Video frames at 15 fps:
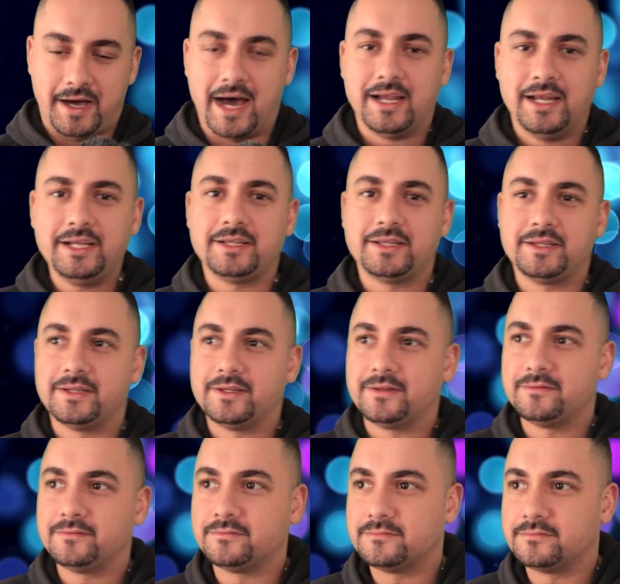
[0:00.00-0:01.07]
I let
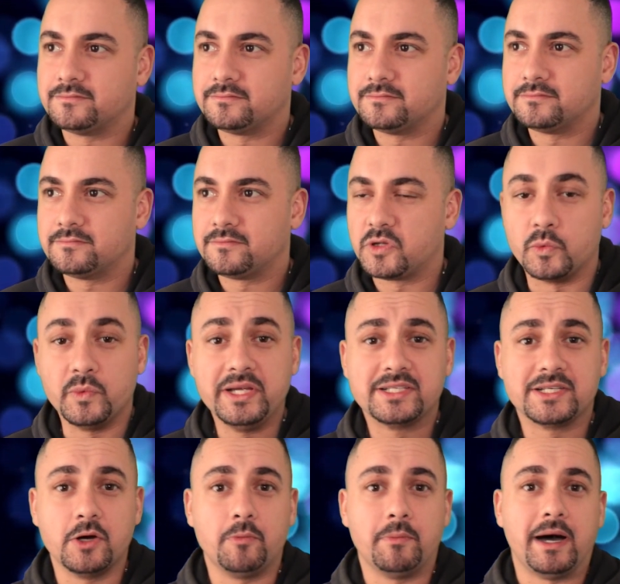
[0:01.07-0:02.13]
the
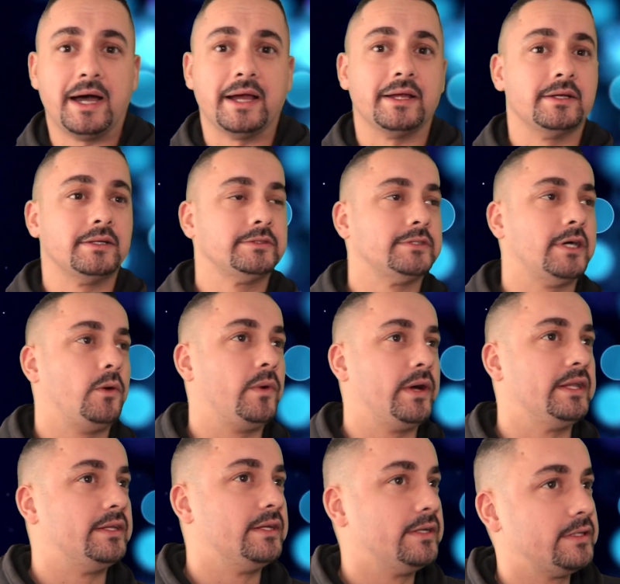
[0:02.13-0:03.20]
weeks go by. I
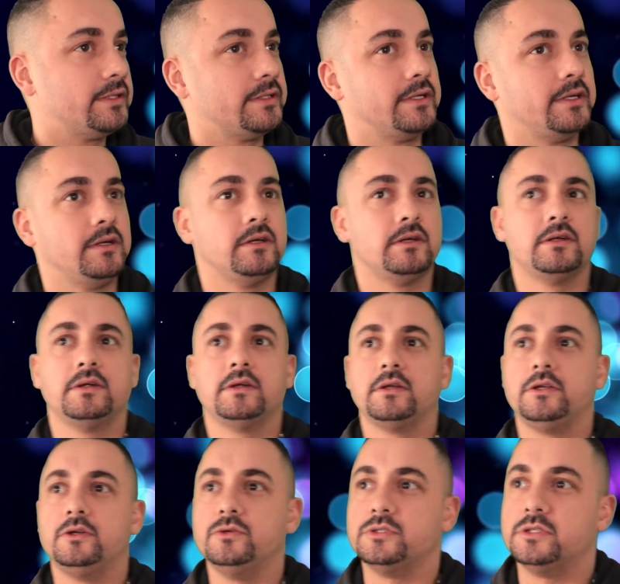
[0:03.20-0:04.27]
wait.
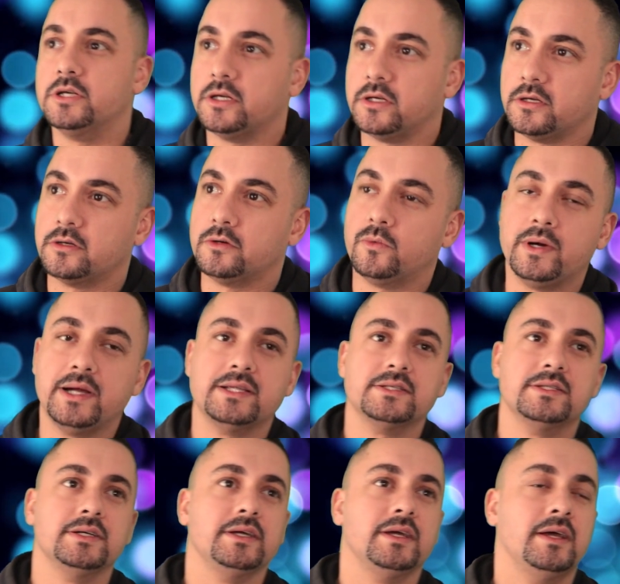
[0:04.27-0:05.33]
Tuesday,
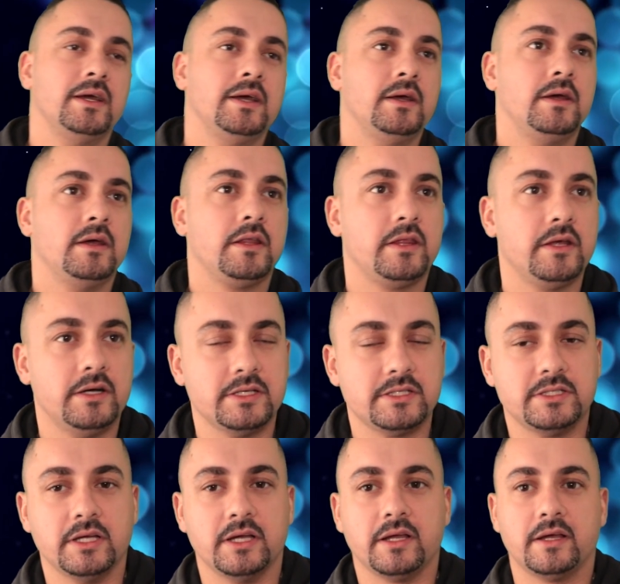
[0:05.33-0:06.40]
Wednesday,
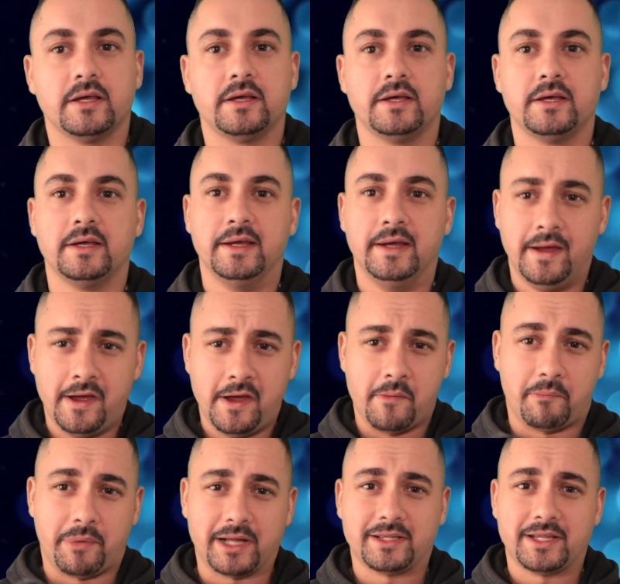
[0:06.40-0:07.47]
Thursday.
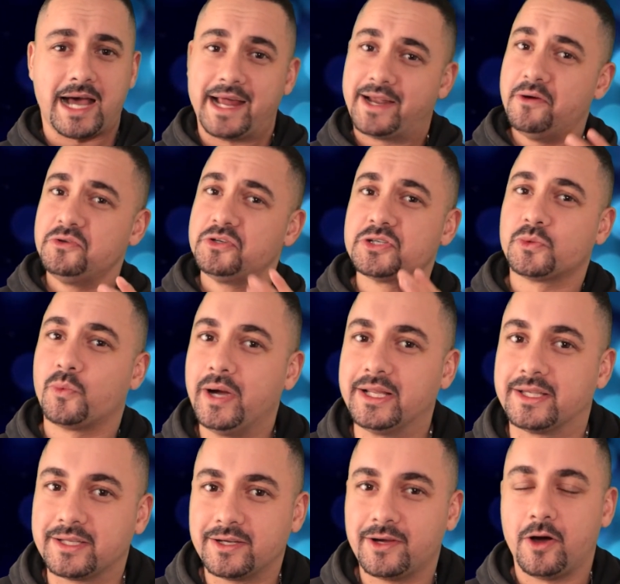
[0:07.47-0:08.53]
But I don't just
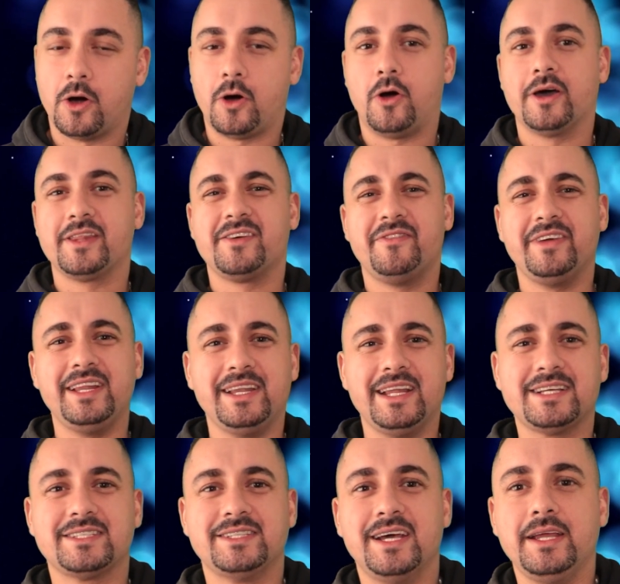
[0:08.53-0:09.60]
wait the very
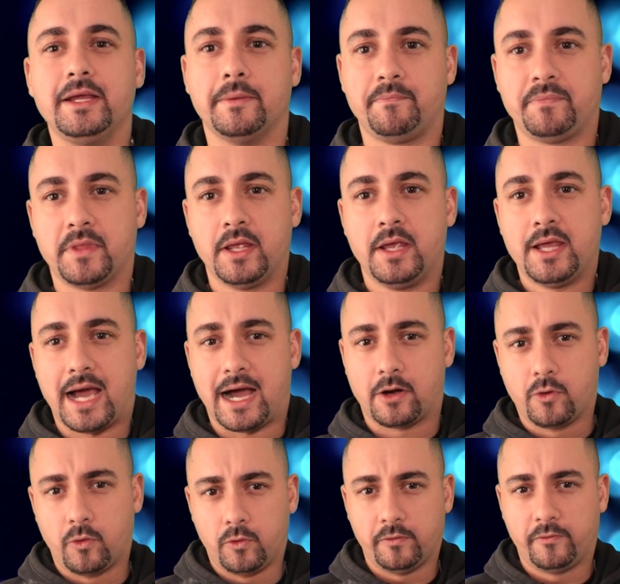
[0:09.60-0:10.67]
next day, I
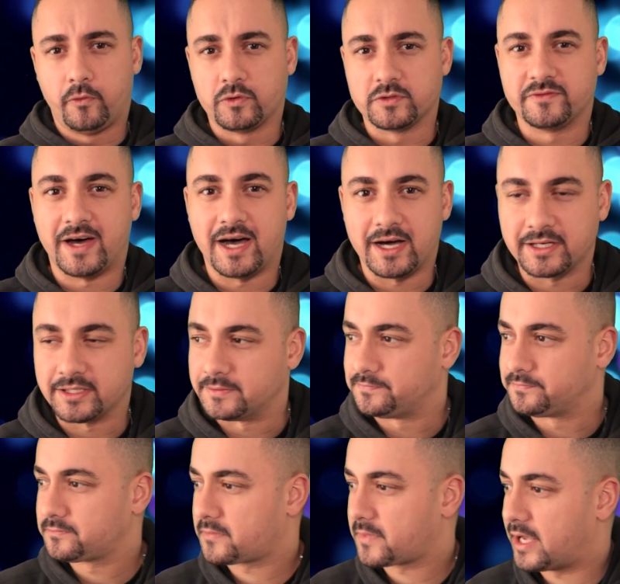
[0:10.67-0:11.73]
call Volkswagen
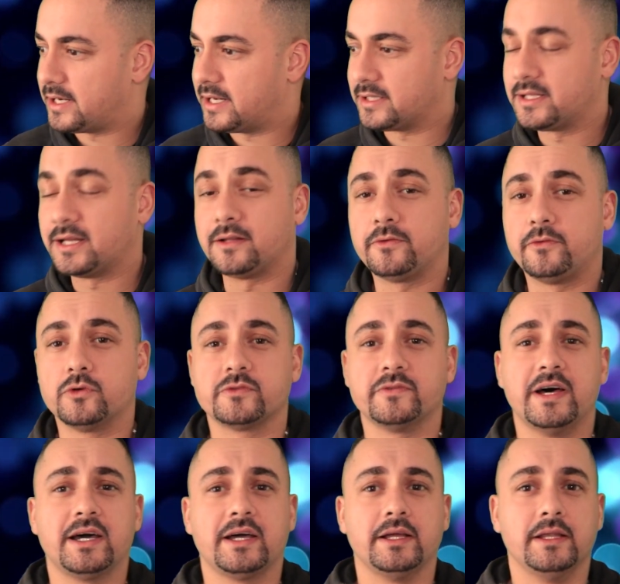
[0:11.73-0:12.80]
and I tell
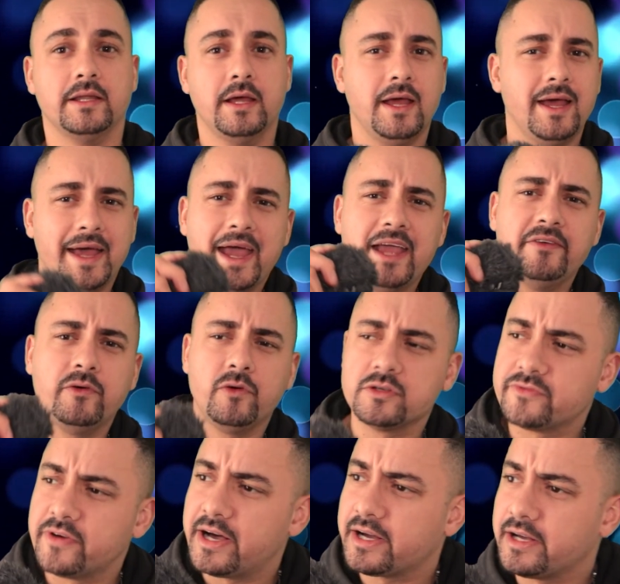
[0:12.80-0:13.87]
Volkswagen, hey
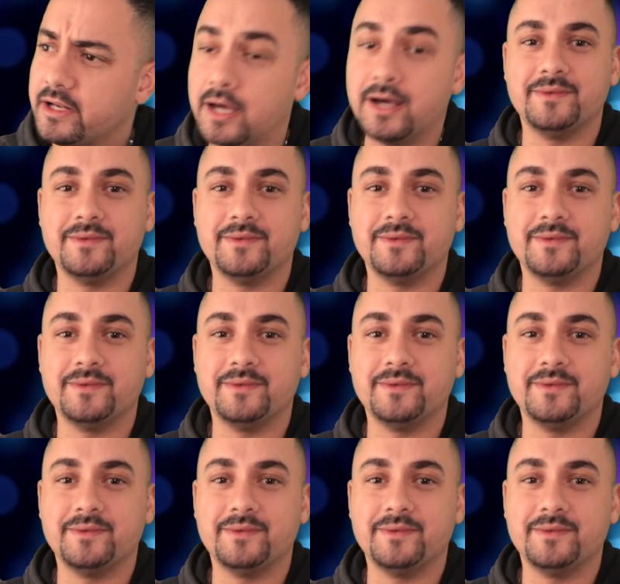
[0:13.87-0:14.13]
Volkswagen, no,